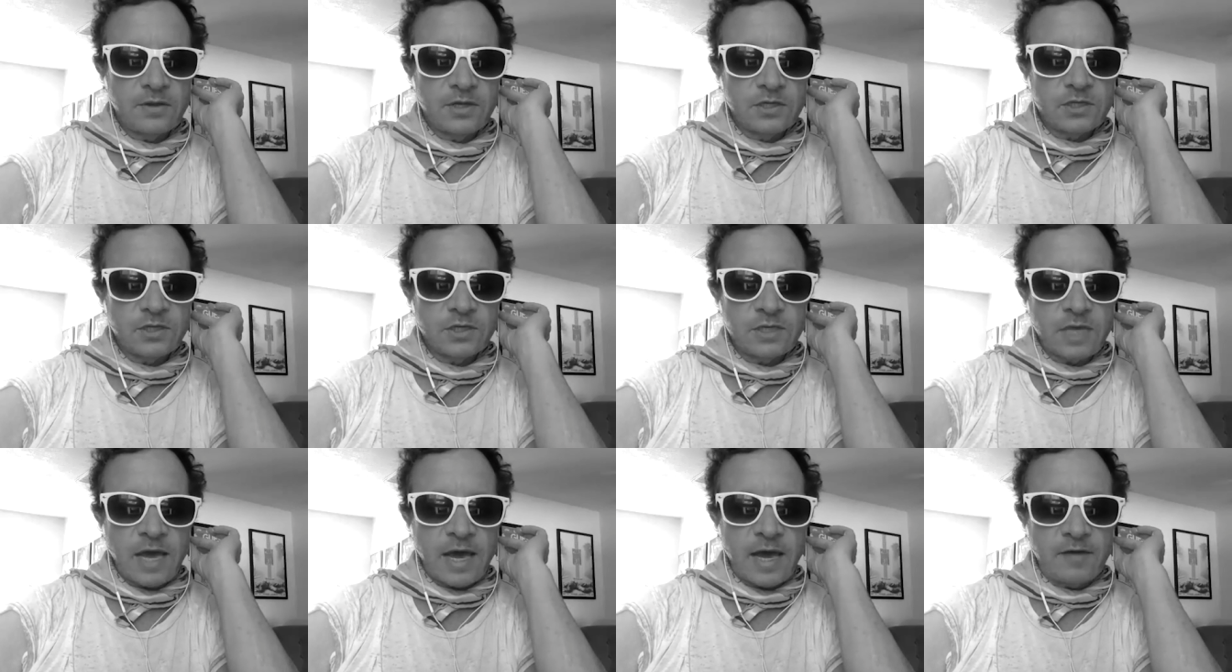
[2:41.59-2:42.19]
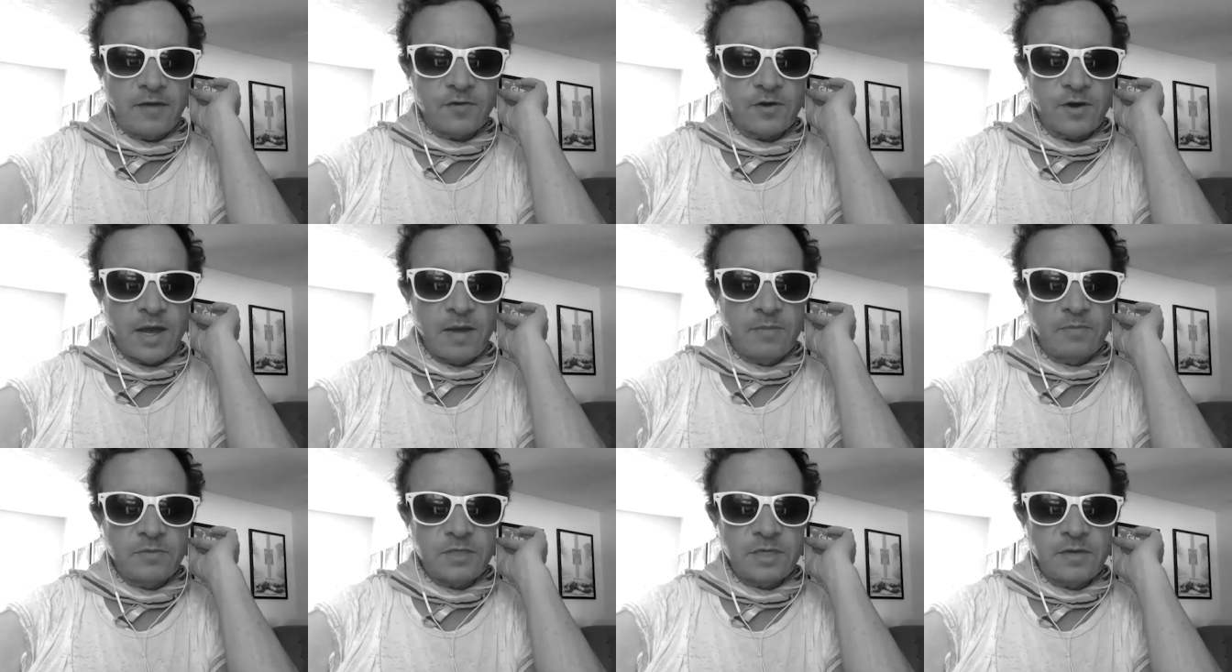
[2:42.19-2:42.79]
this is after
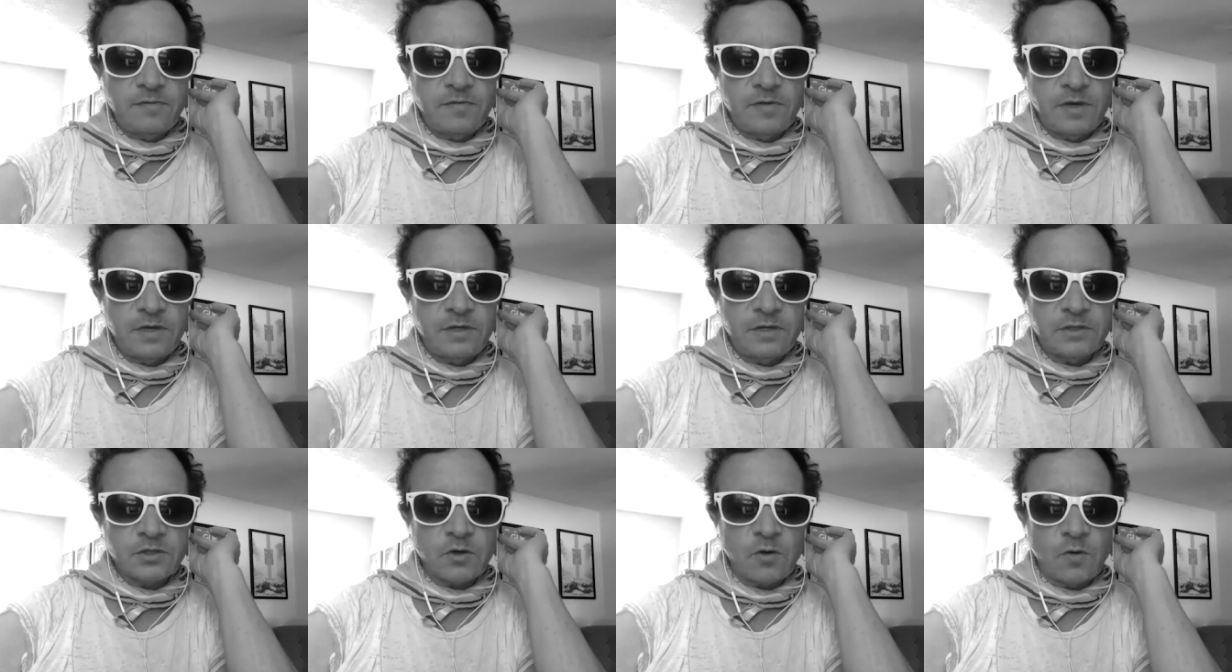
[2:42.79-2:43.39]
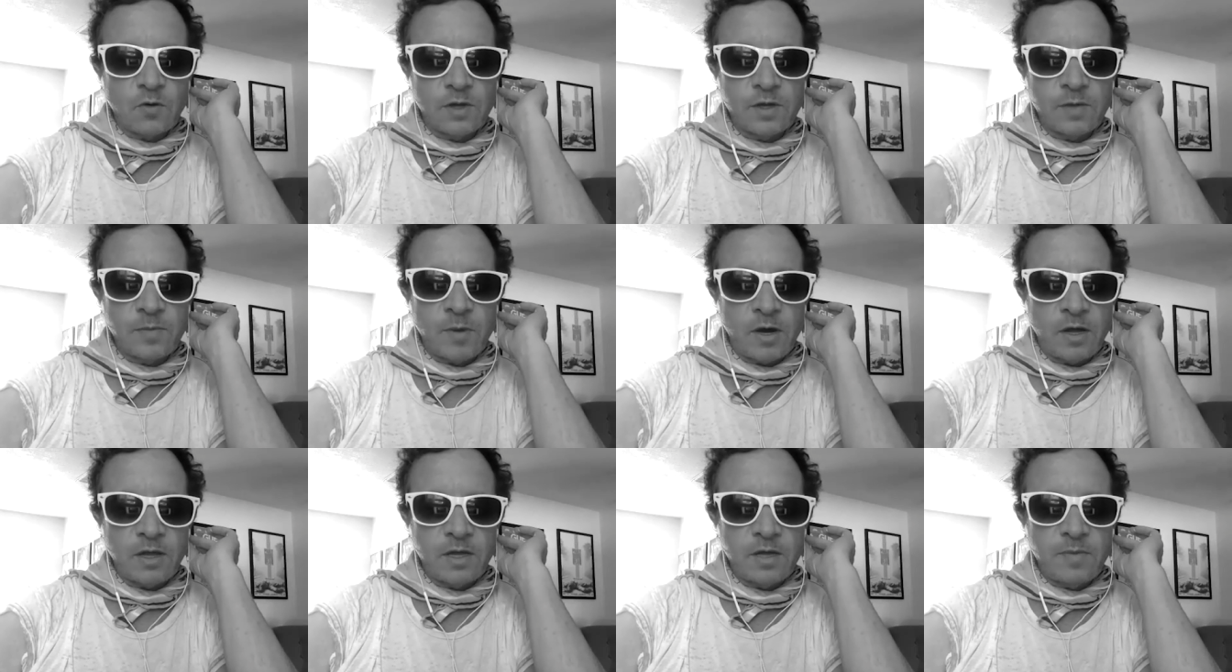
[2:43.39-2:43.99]
MTV's Totally
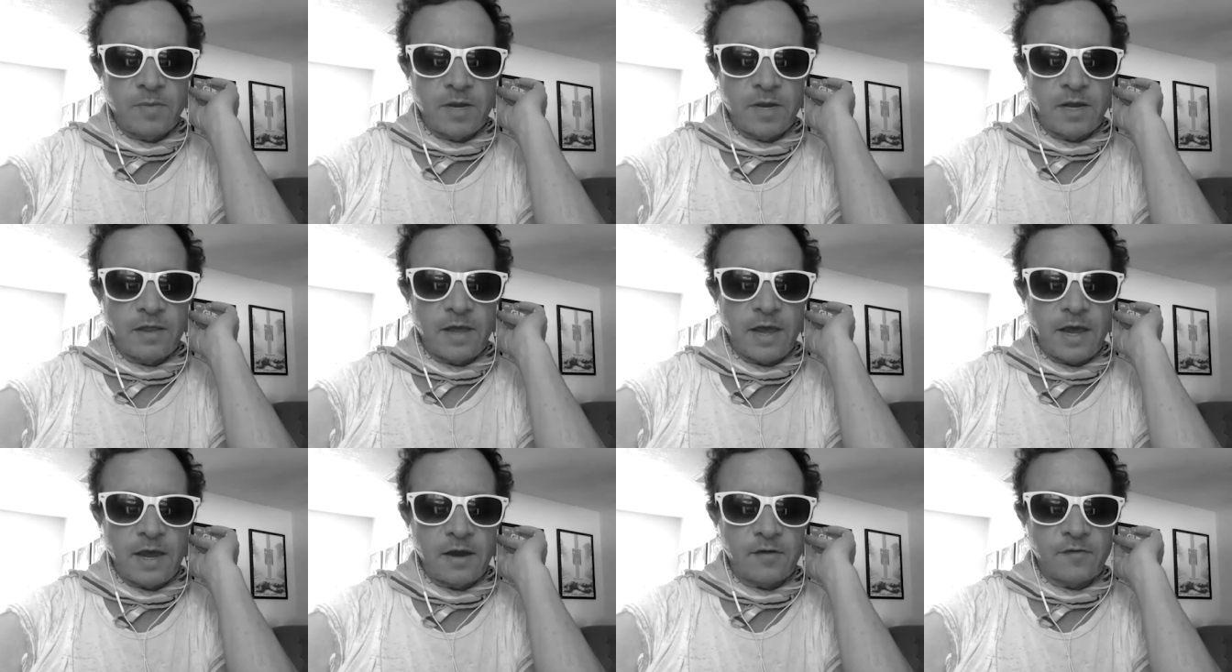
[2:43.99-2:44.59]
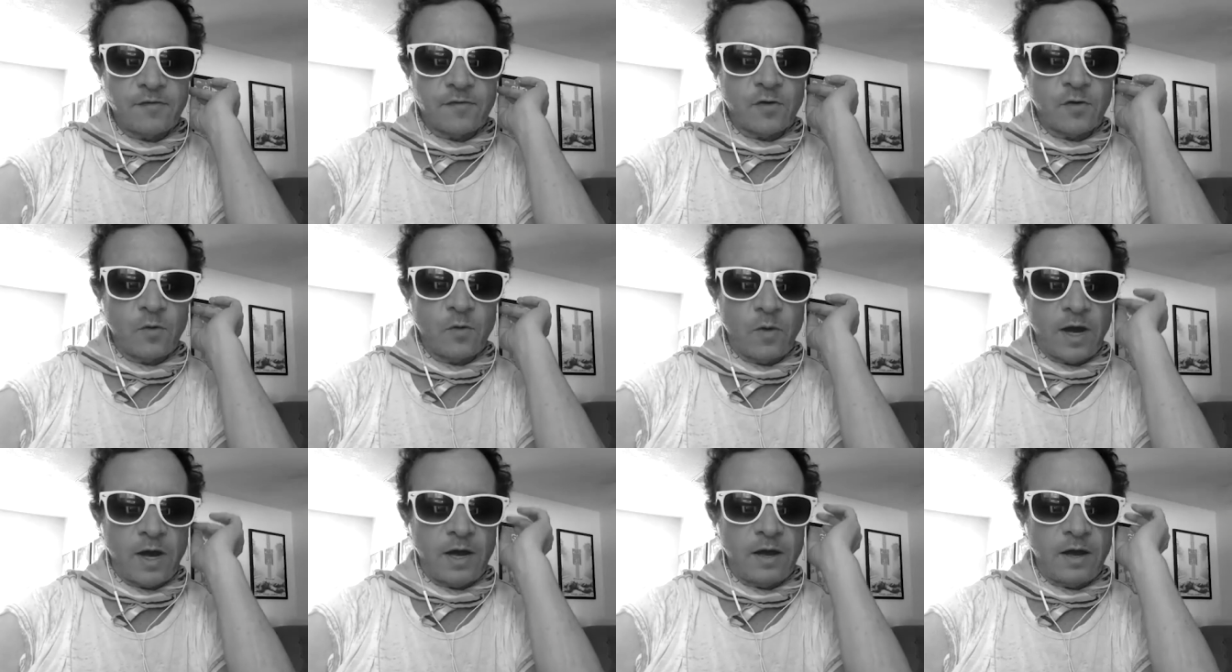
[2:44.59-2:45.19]
Pauly been on the air for a
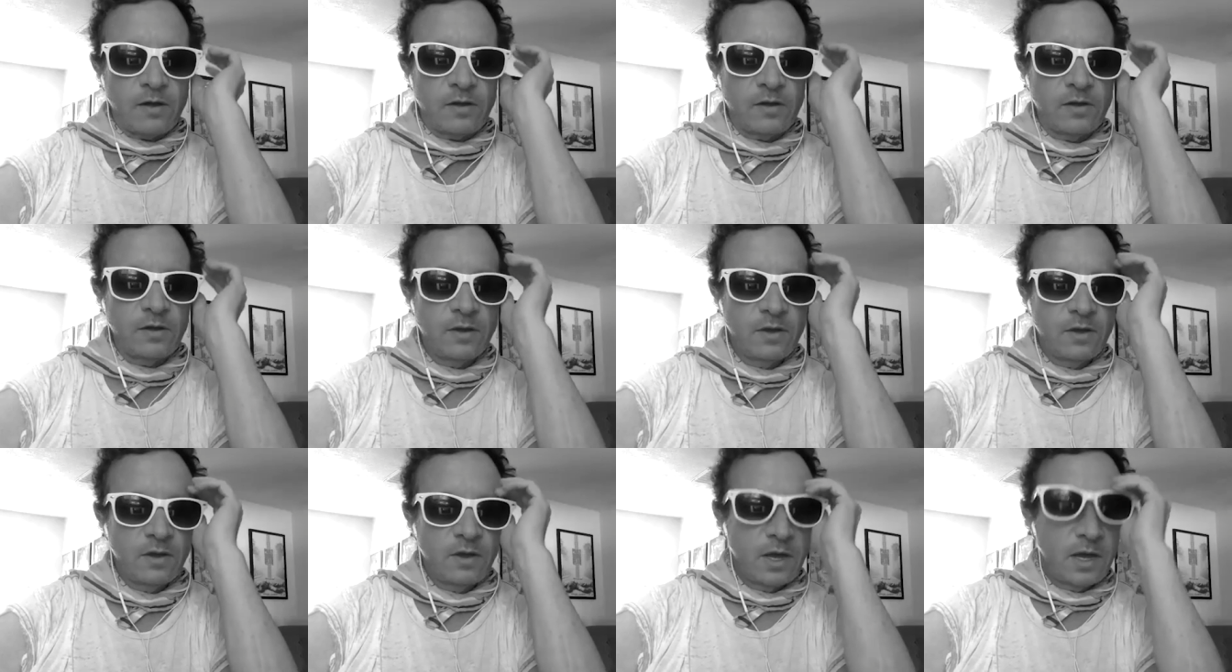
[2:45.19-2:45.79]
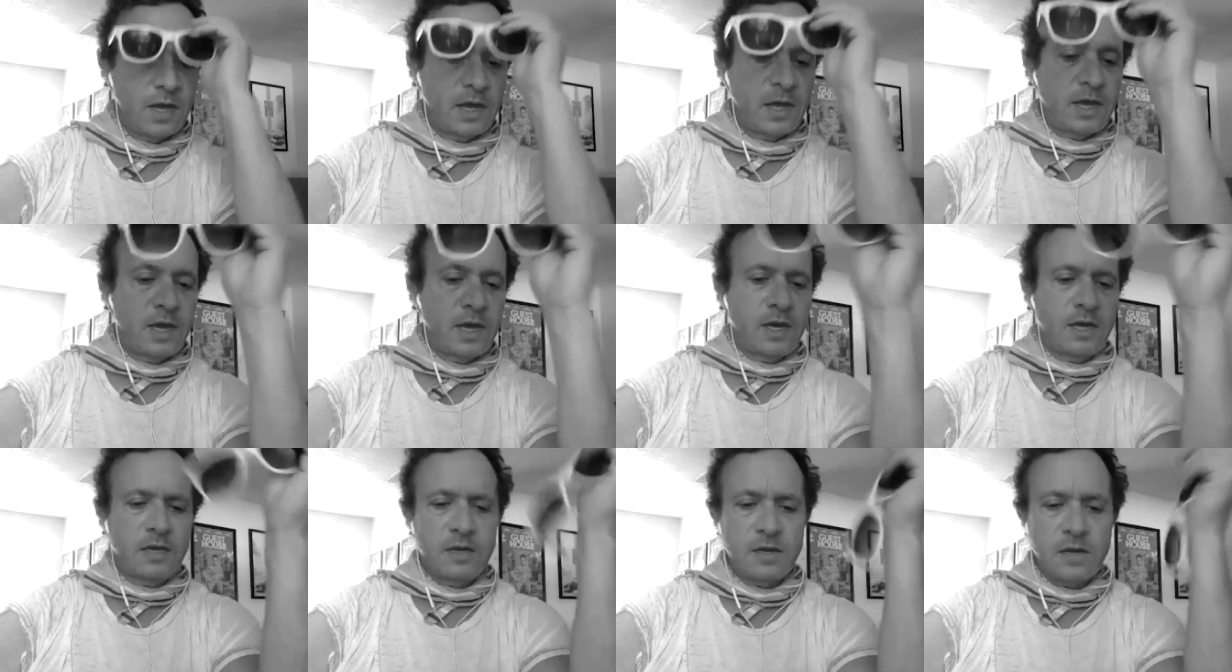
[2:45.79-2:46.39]
while,
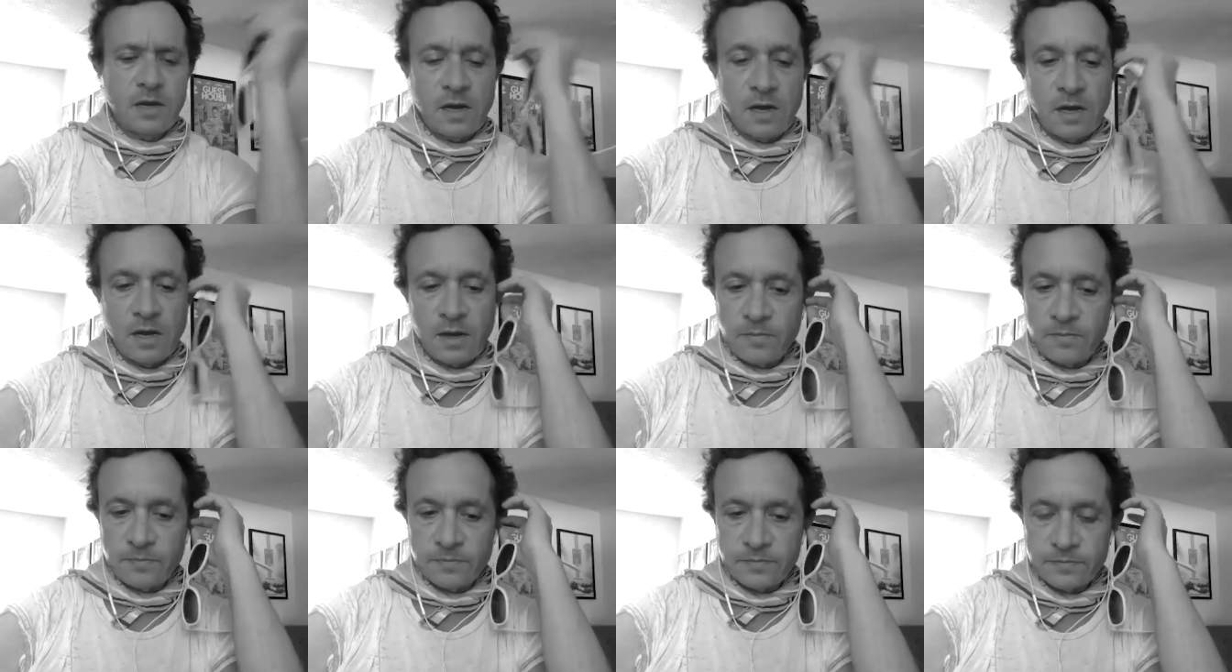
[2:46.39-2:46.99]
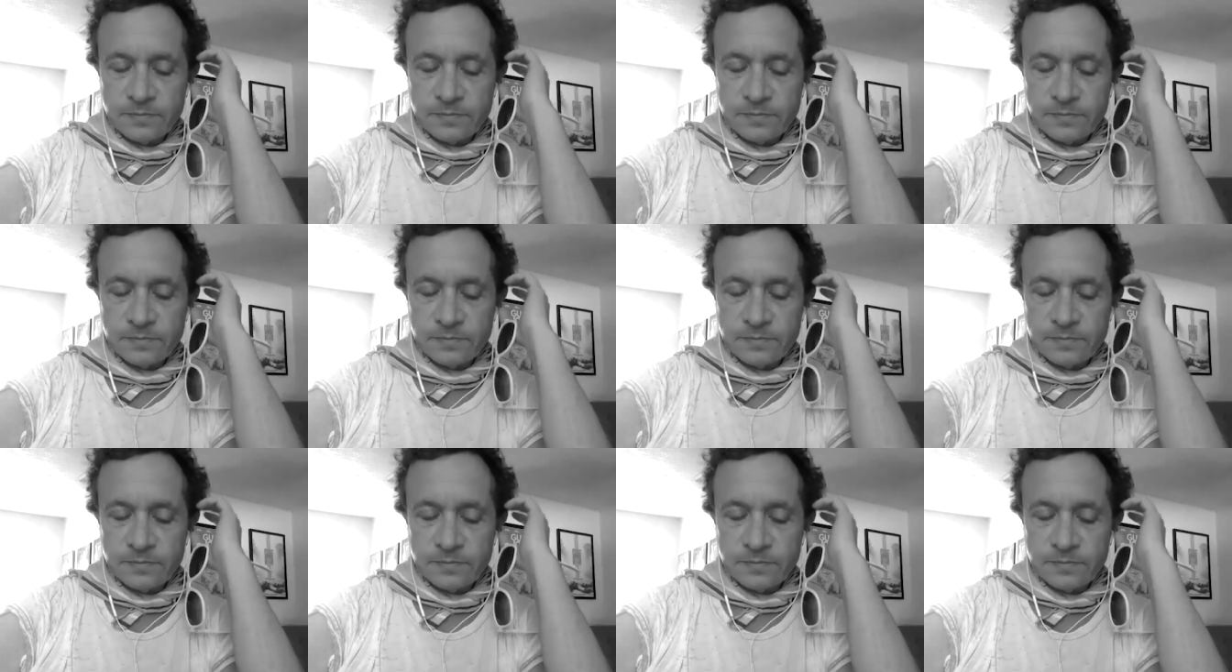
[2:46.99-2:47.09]
and um,